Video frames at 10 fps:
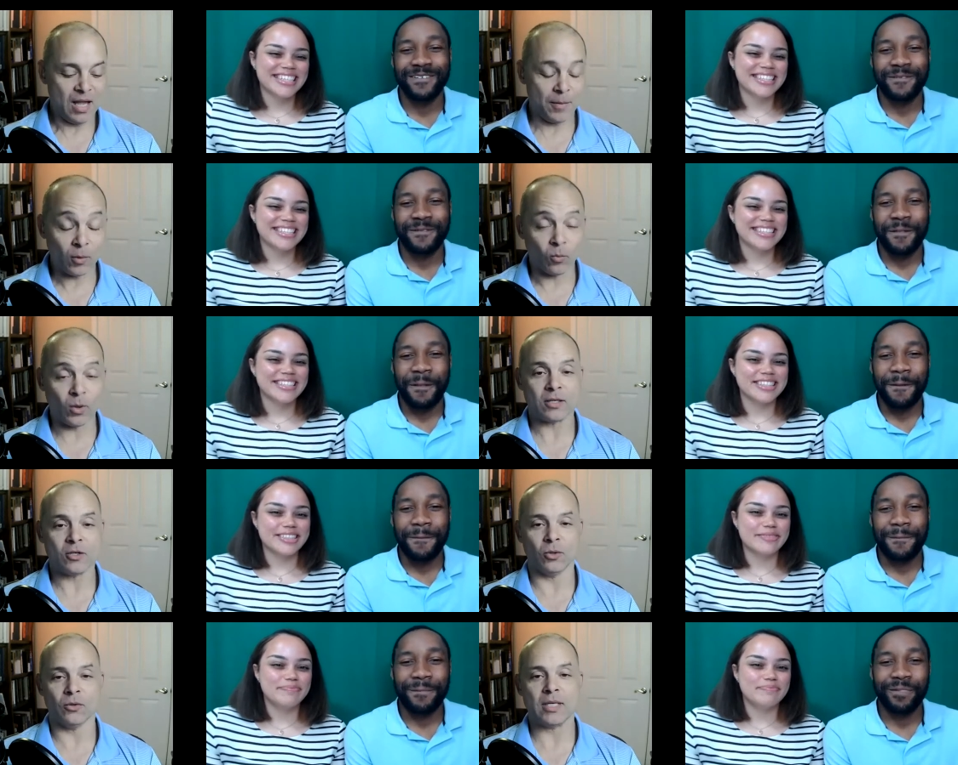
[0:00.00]
Speaker 1: Uh, but one of the
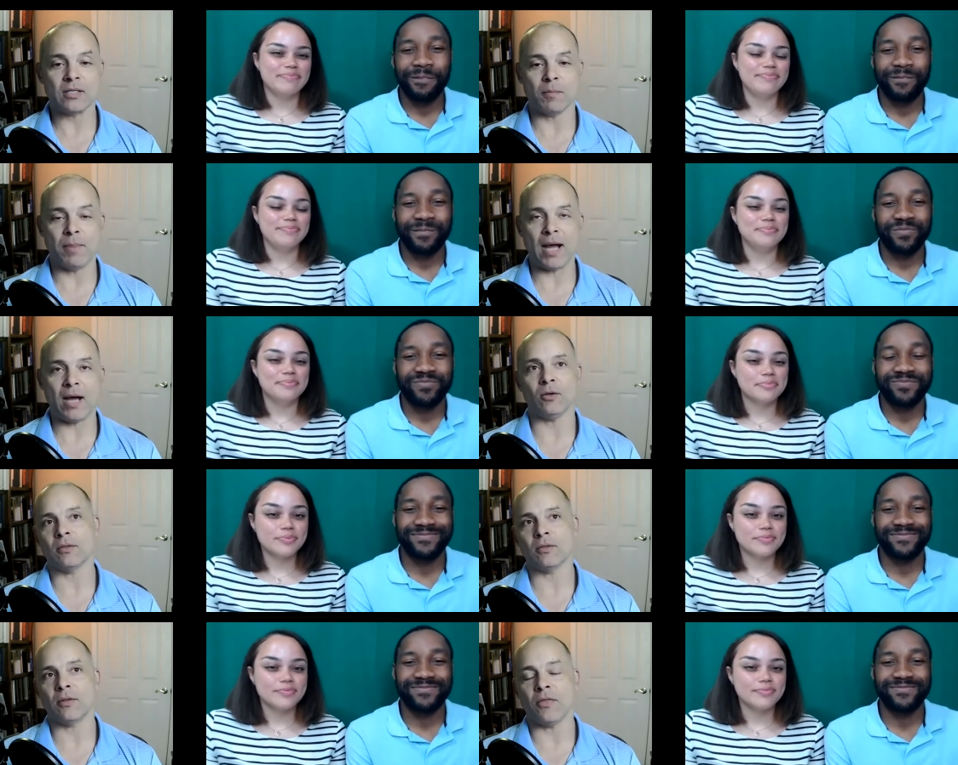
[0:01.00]
cool things
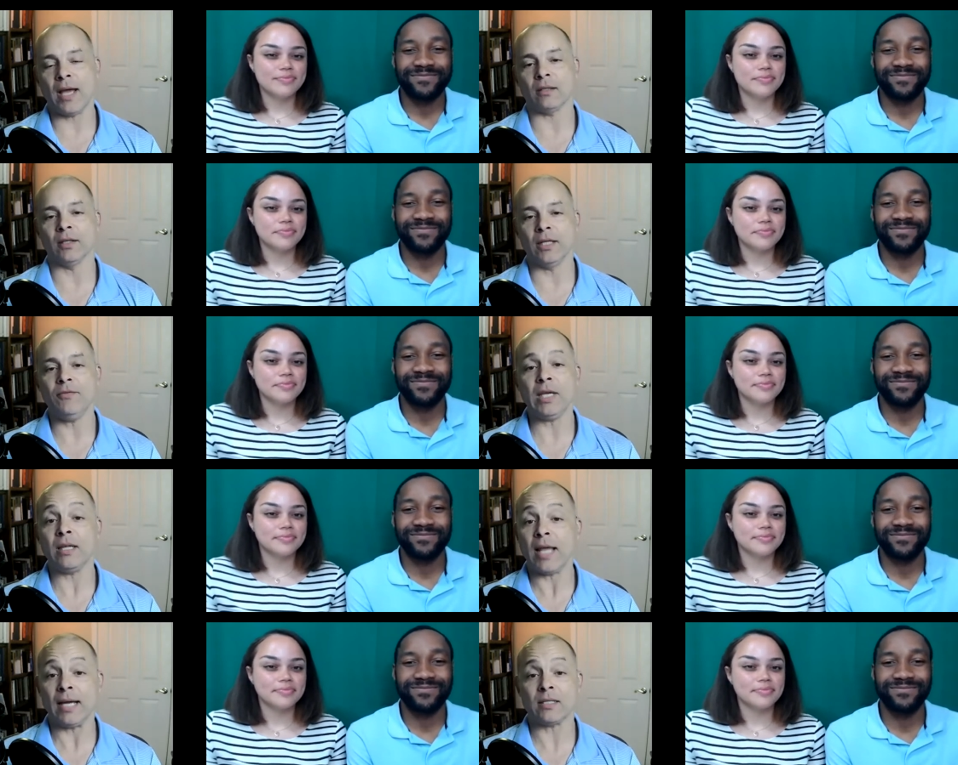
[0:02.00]
about that living
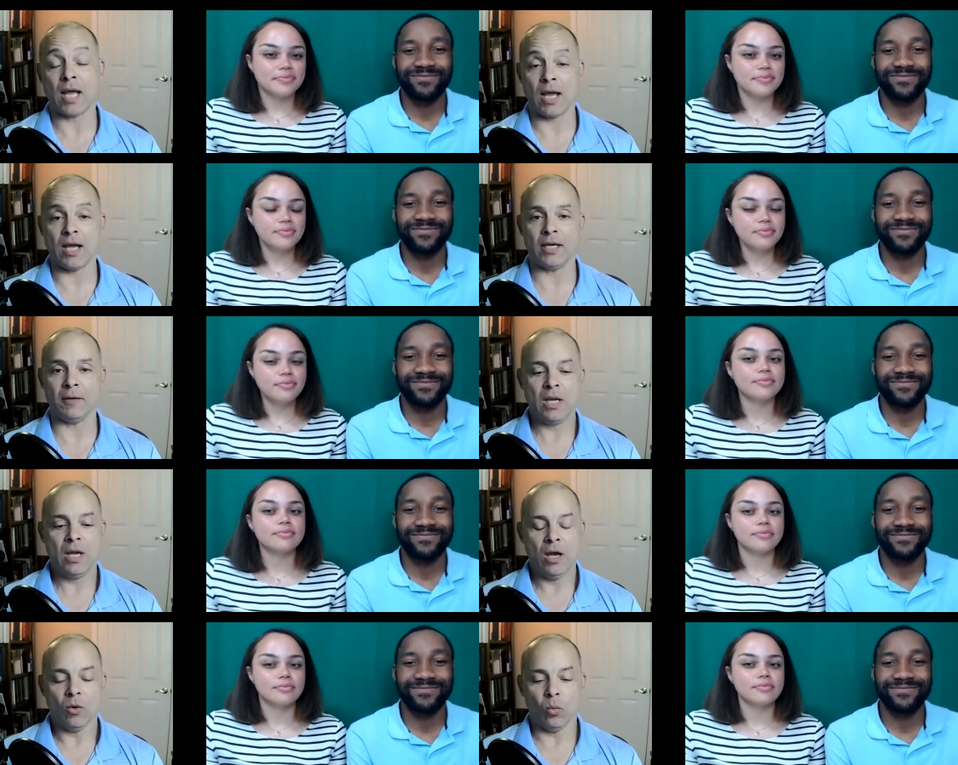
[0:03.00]
in that time
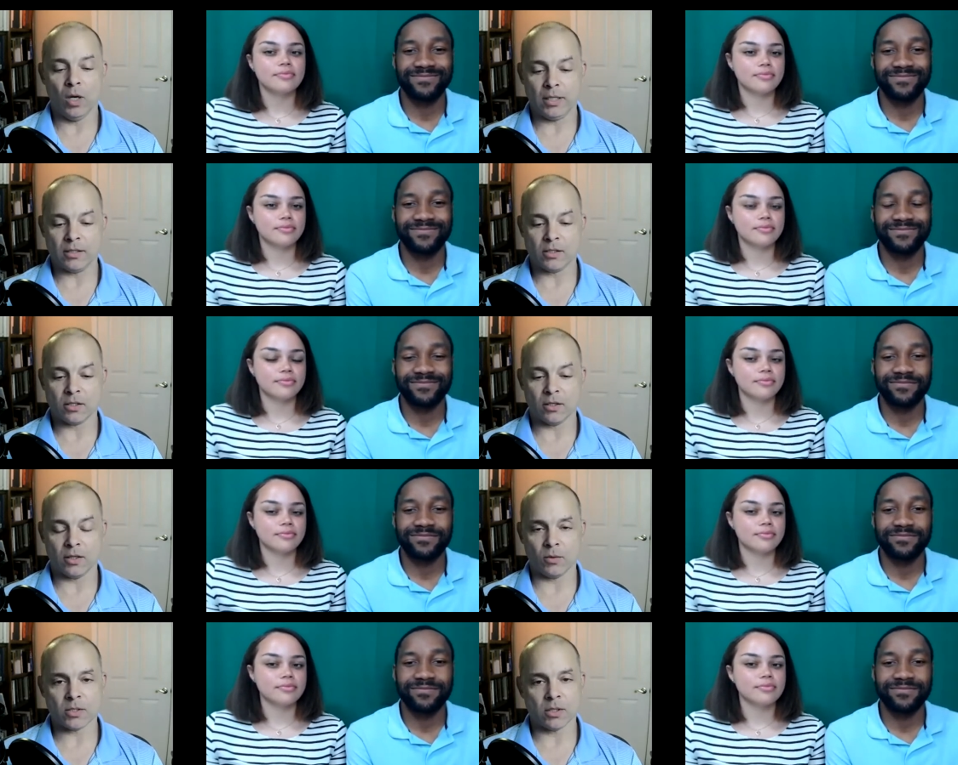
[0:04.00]
was
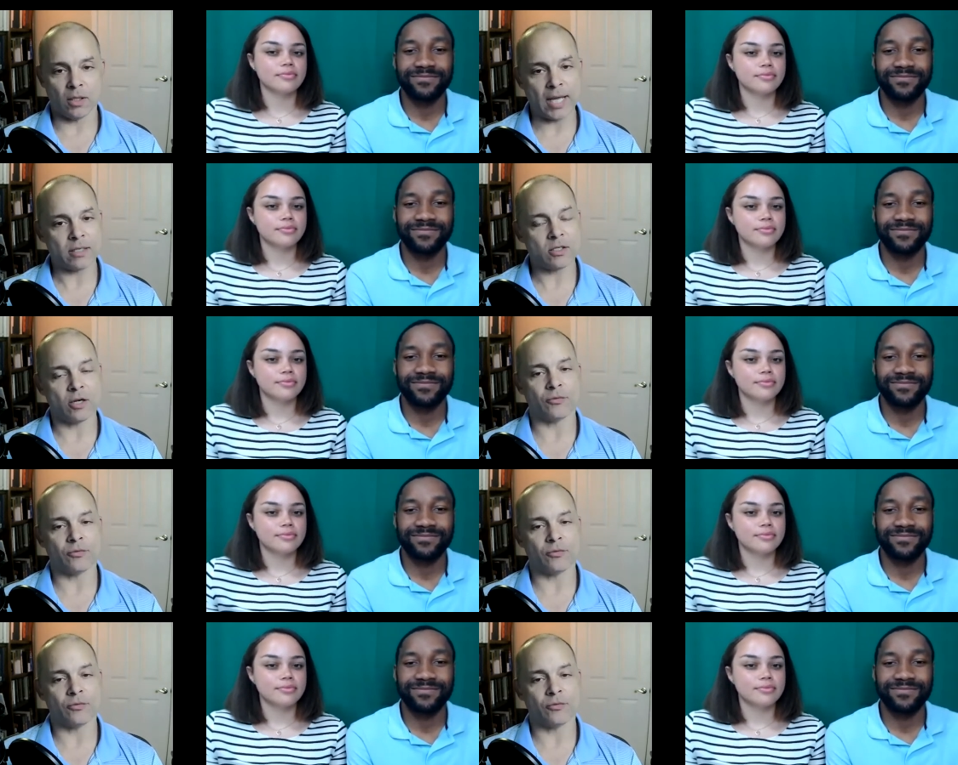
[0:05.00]
there was a lot of stuff